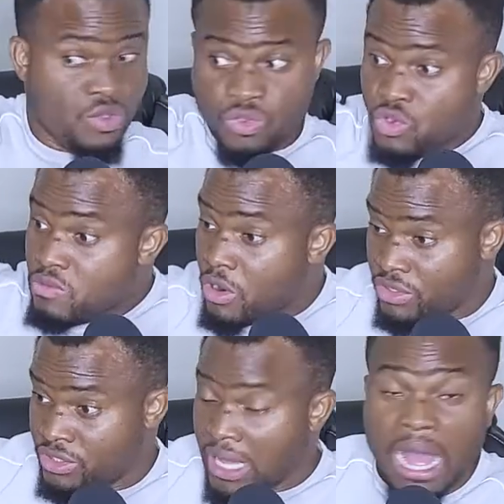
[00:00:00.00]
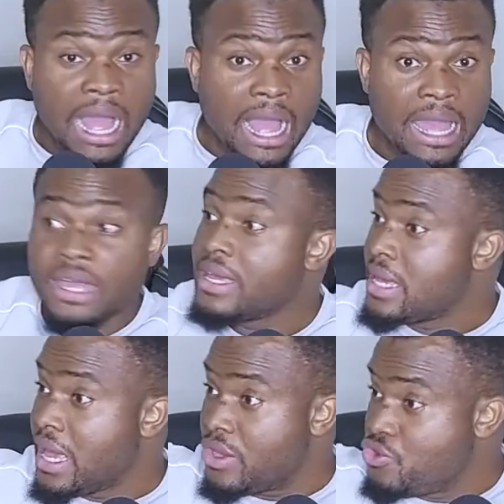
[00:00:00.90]
you must die
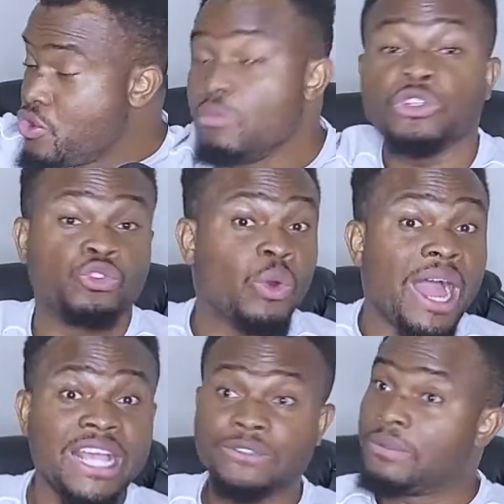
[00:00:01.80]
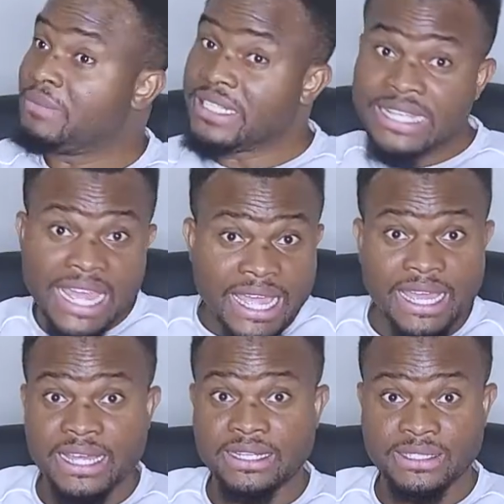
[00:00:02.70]
and you must rise from the
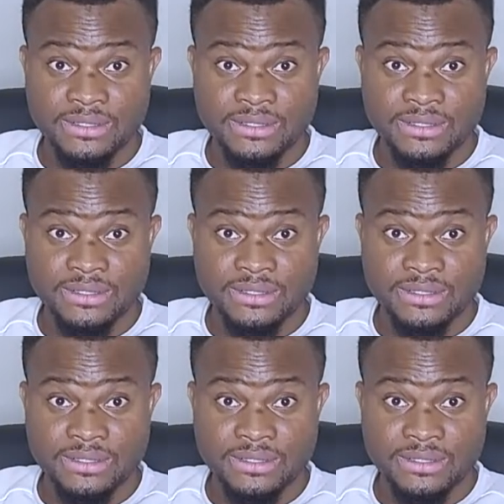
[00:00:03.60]
dead.